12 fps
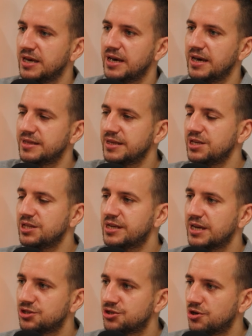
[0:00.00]
and it
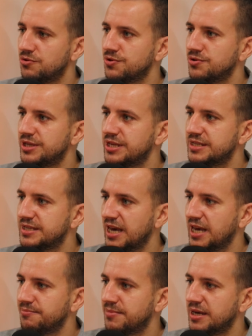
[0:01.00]
can show you the
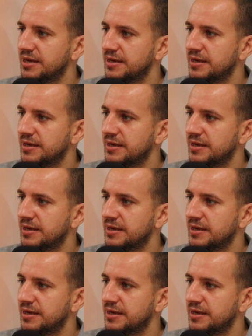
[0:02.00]
same